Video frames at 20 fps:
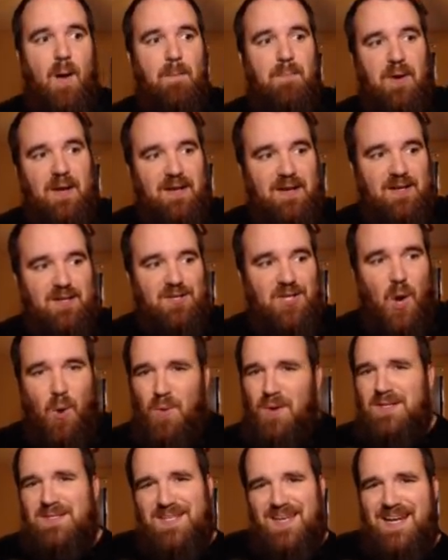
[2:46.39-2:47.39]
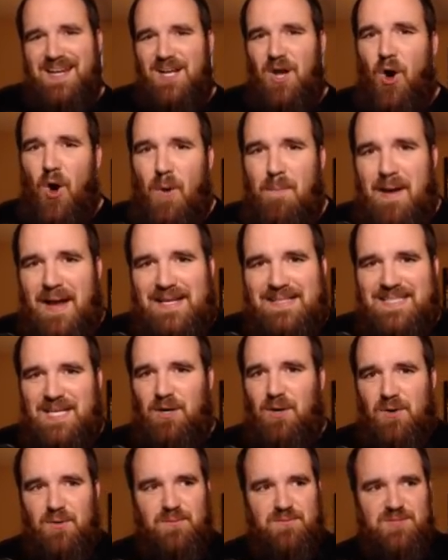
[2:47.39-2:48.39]
But no one's going to call Mike
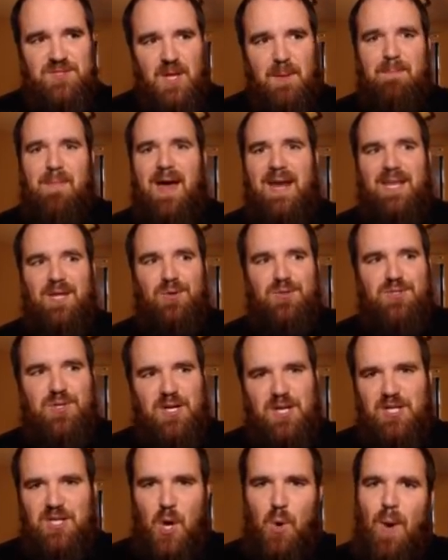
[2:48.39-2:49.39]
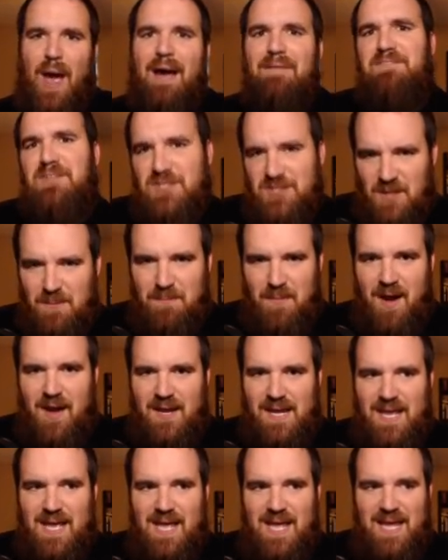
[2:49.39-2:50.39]
Zero somebody who's going to go after
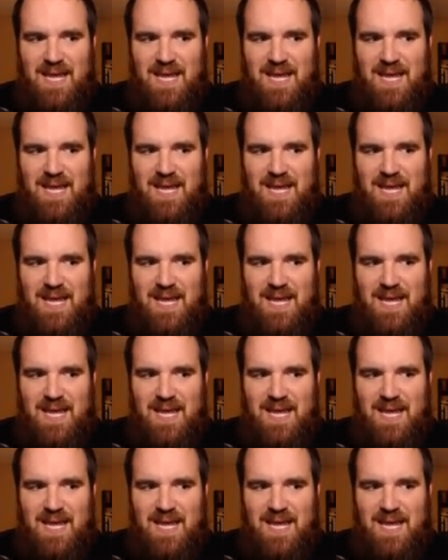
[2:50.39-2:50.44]
somebody.